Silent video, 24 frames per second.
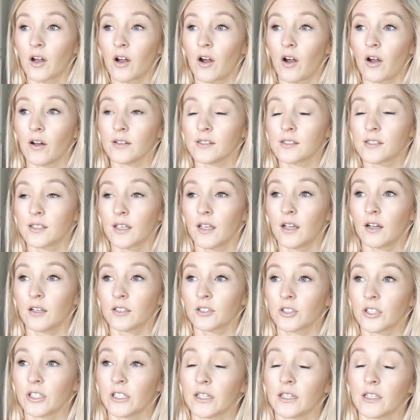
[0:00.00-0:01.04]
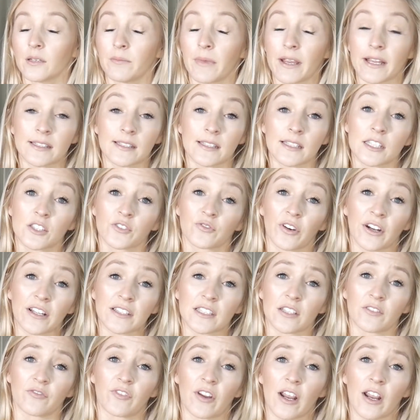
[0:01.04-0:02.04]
on sale during the Macy's Friends and